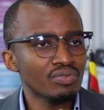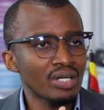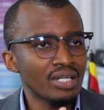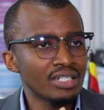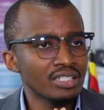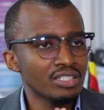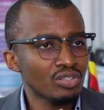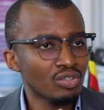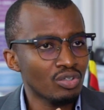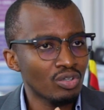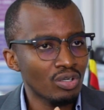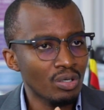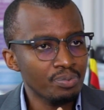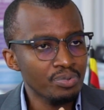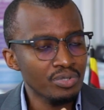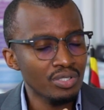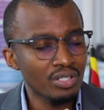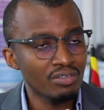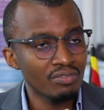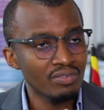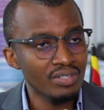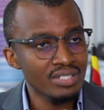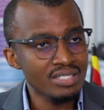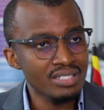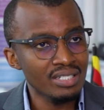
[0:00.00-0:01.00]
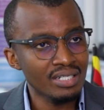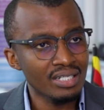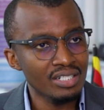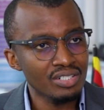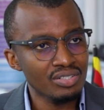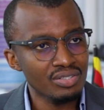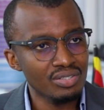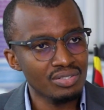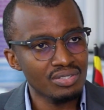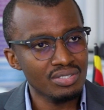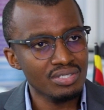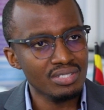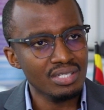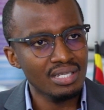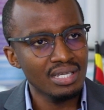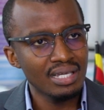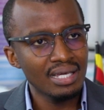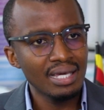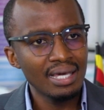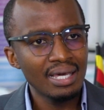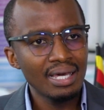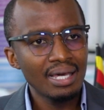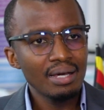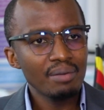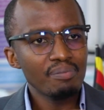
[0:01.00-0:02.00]
of anti-corruption investigations.
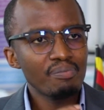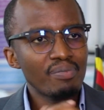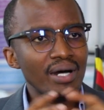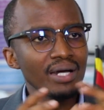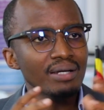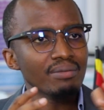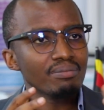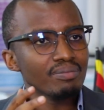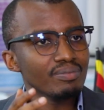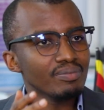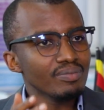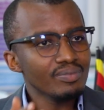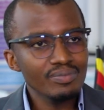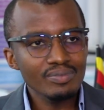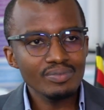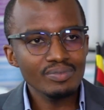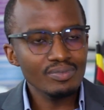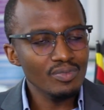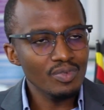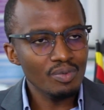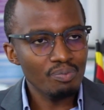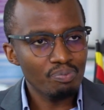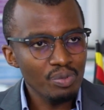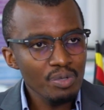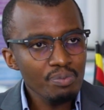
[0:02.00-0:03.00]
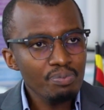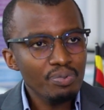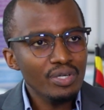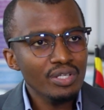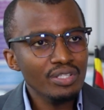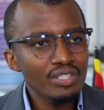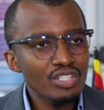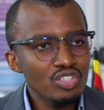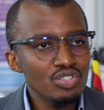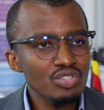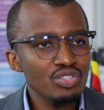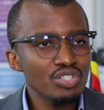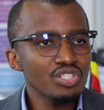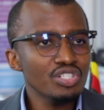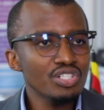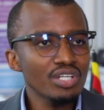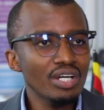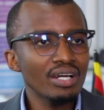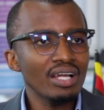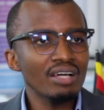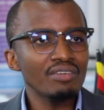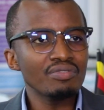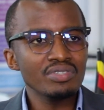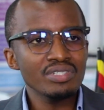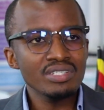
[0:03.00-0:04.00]
But people in the
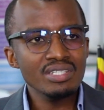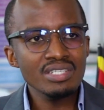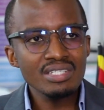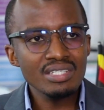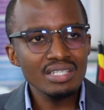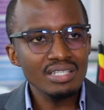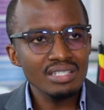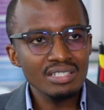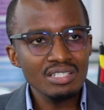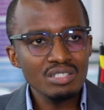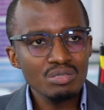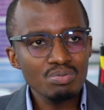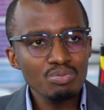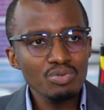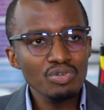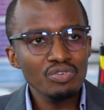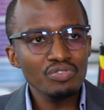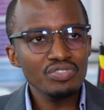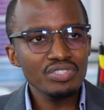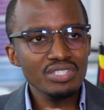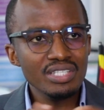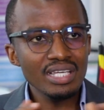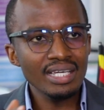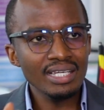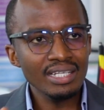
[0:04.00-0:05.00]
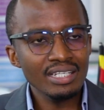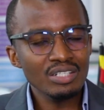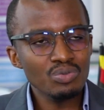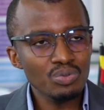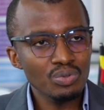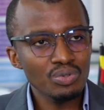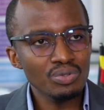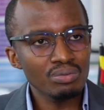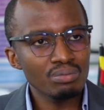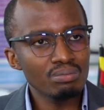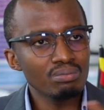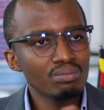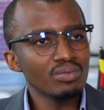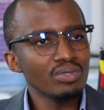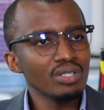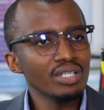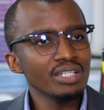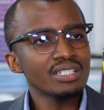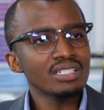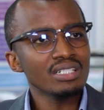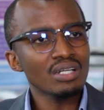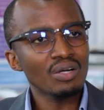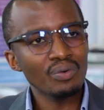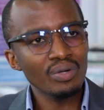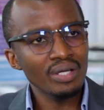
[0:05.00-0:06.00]
judiciary have resisted this move, saying it would
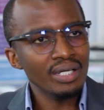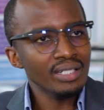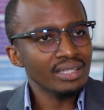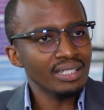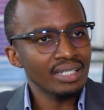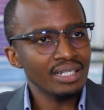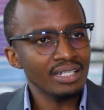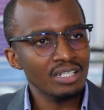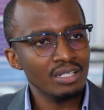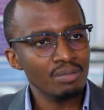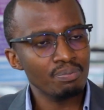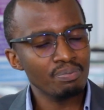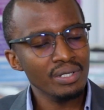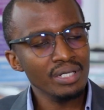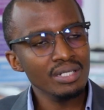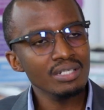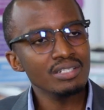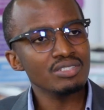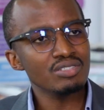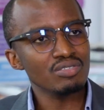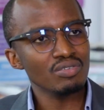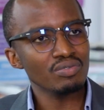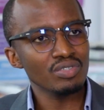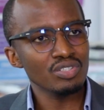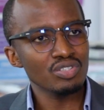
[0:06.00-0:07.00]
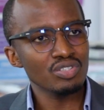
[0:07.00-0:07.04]
eat away at the independence